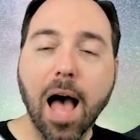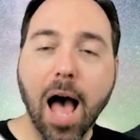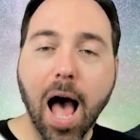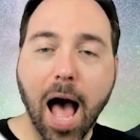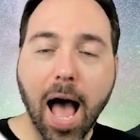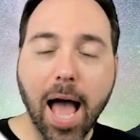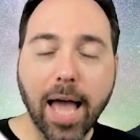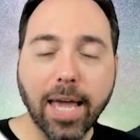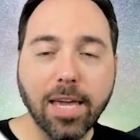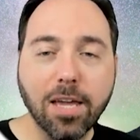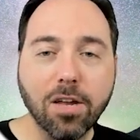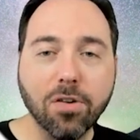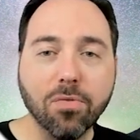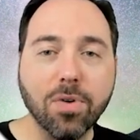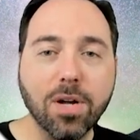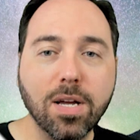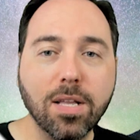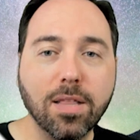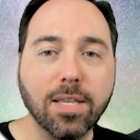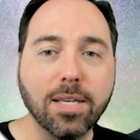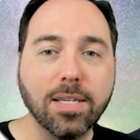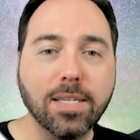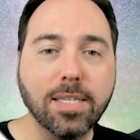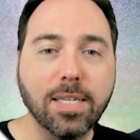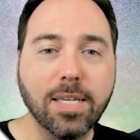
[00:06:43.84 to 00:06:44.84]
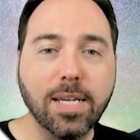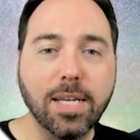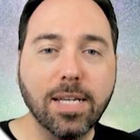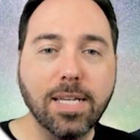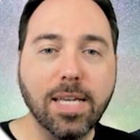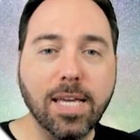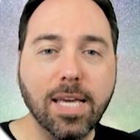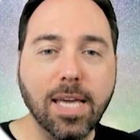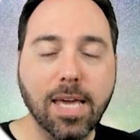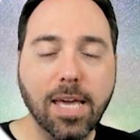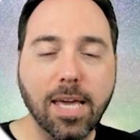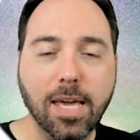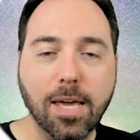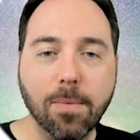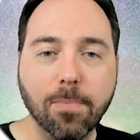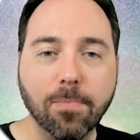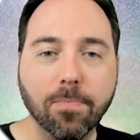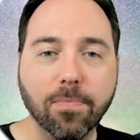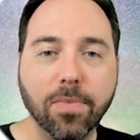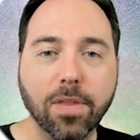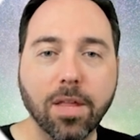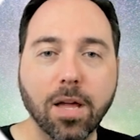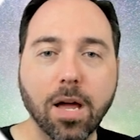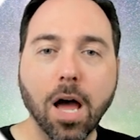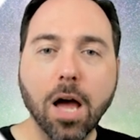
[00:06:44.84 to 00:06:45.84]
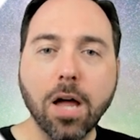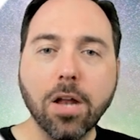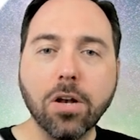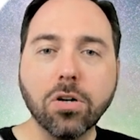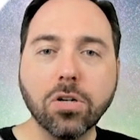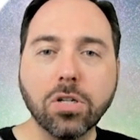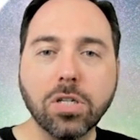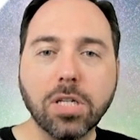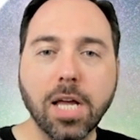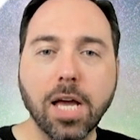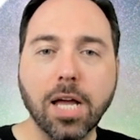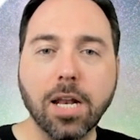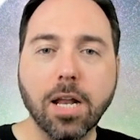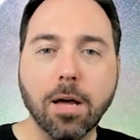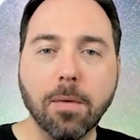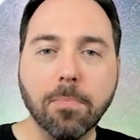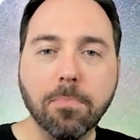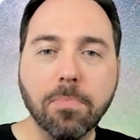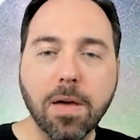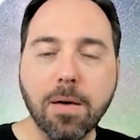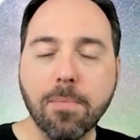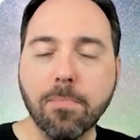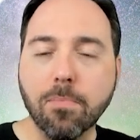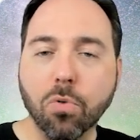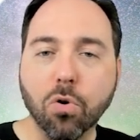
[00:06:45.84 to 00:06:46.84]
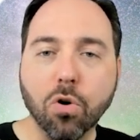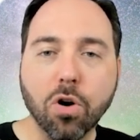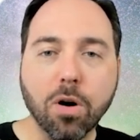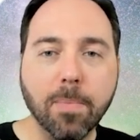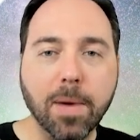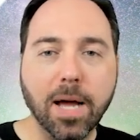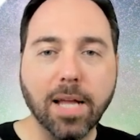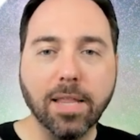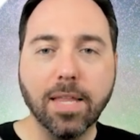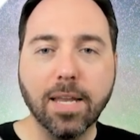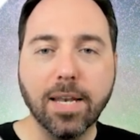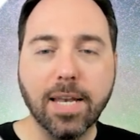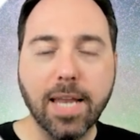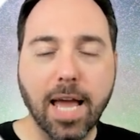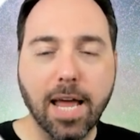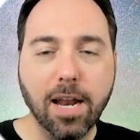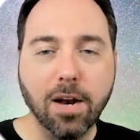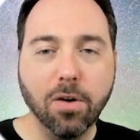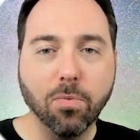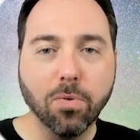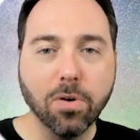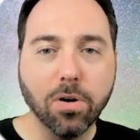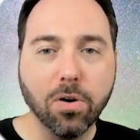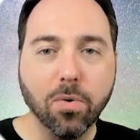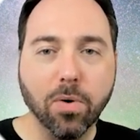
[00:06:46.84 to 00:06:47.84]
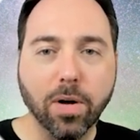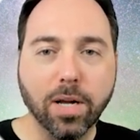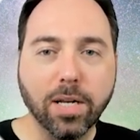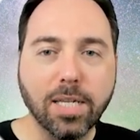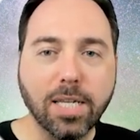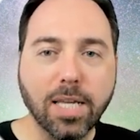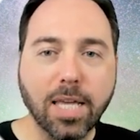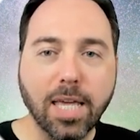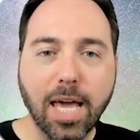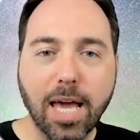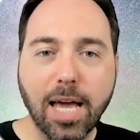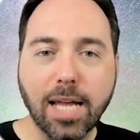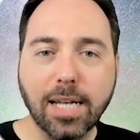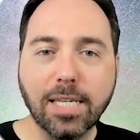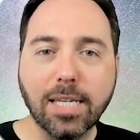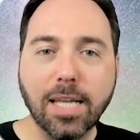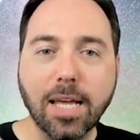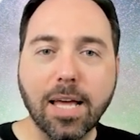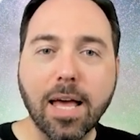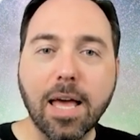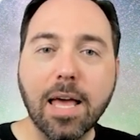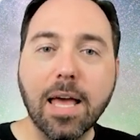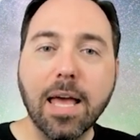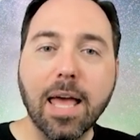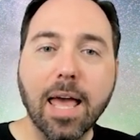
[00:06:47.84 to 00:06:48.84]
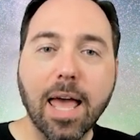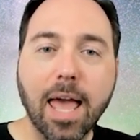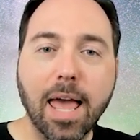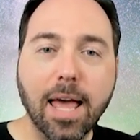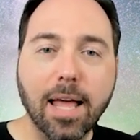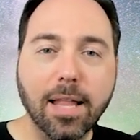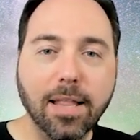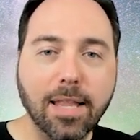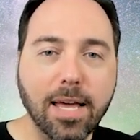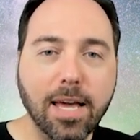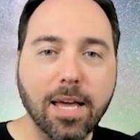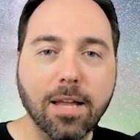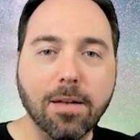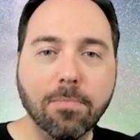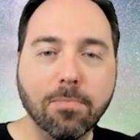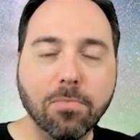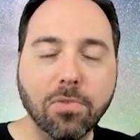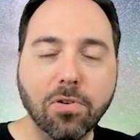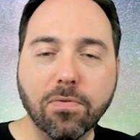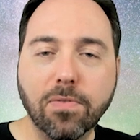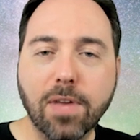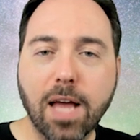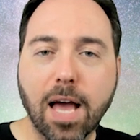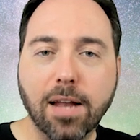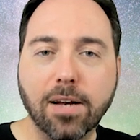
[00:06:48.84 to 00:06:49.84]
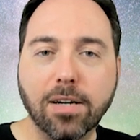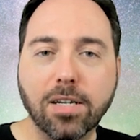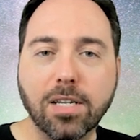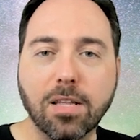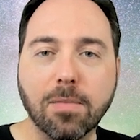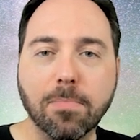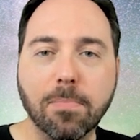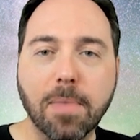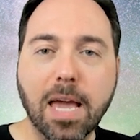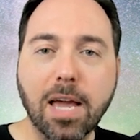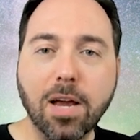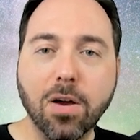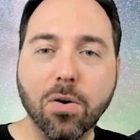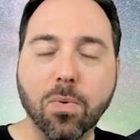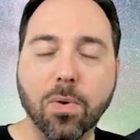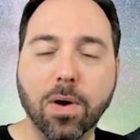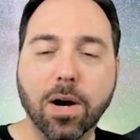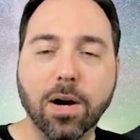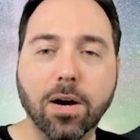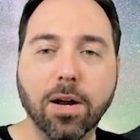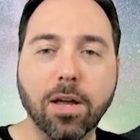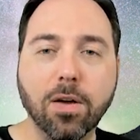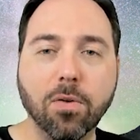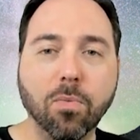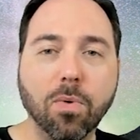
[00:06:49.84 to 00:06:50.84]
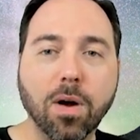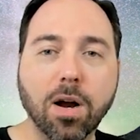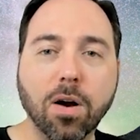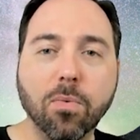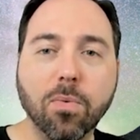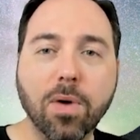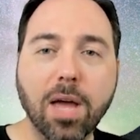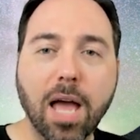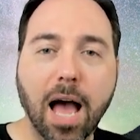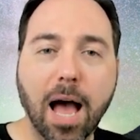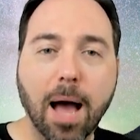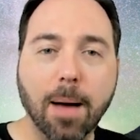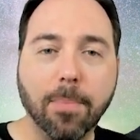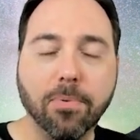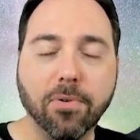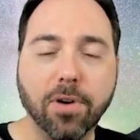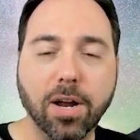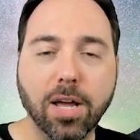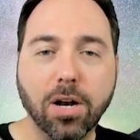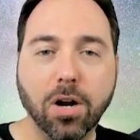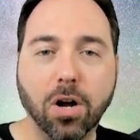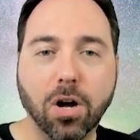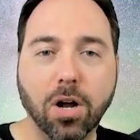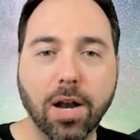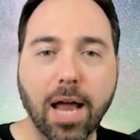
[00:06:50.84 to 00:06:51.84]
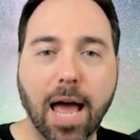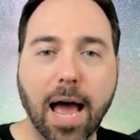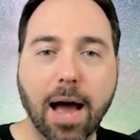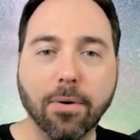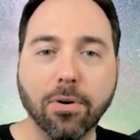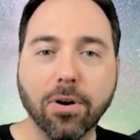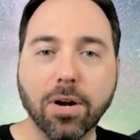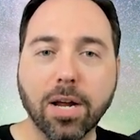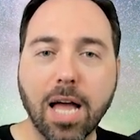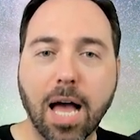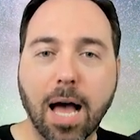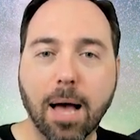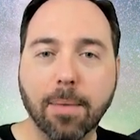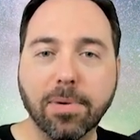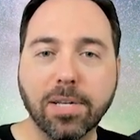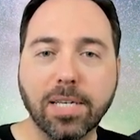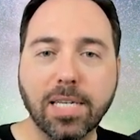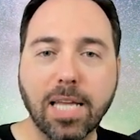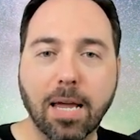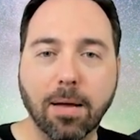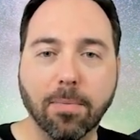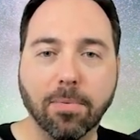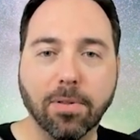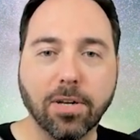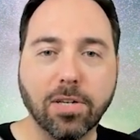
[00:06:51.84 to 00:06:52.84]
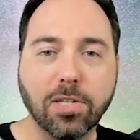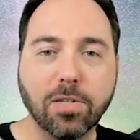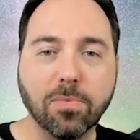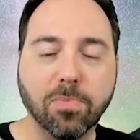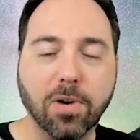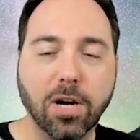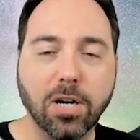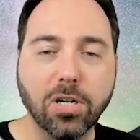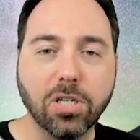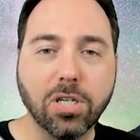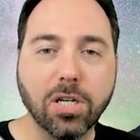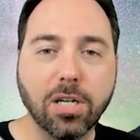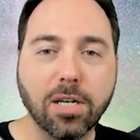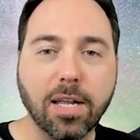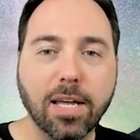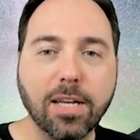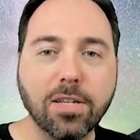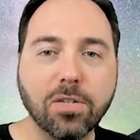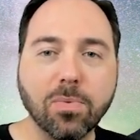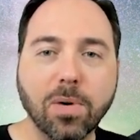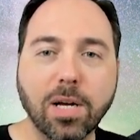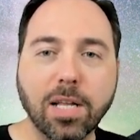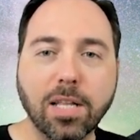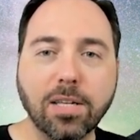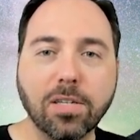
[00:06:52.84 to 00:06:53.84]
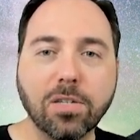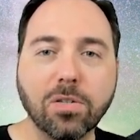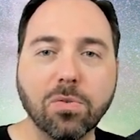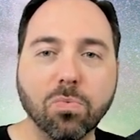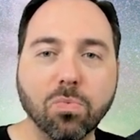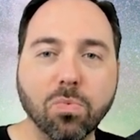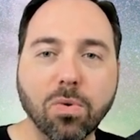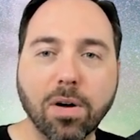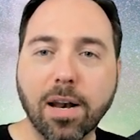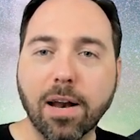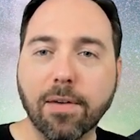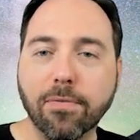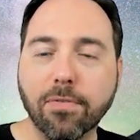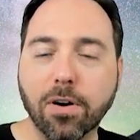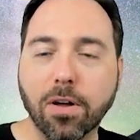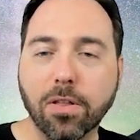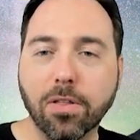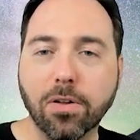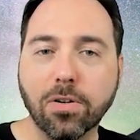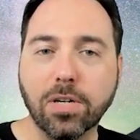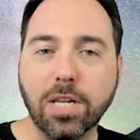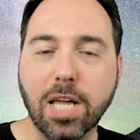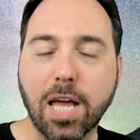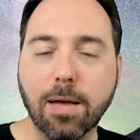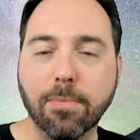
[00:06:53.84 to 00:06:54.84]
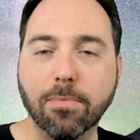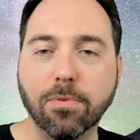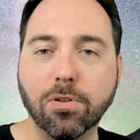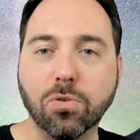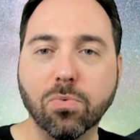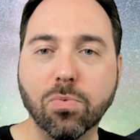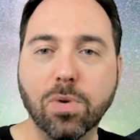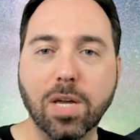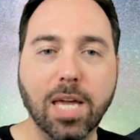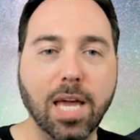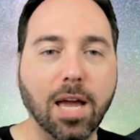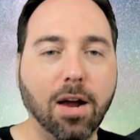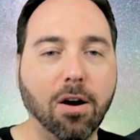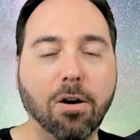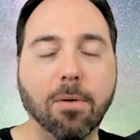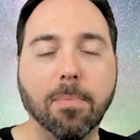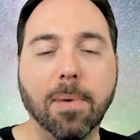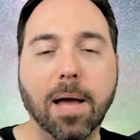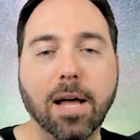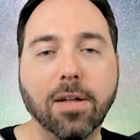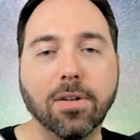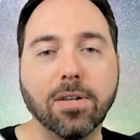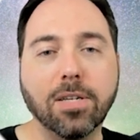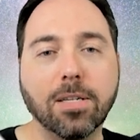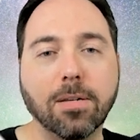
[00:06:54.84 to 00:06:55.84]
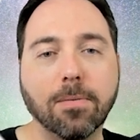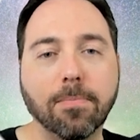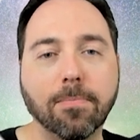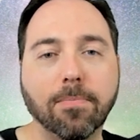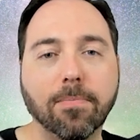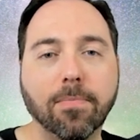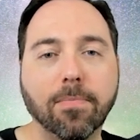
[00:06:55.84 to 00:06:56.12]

I can read the CTE, understand a bit more about the data we're going to get, and then move down into the main query where we operate on our common table expression as well as whatever other tables we care about.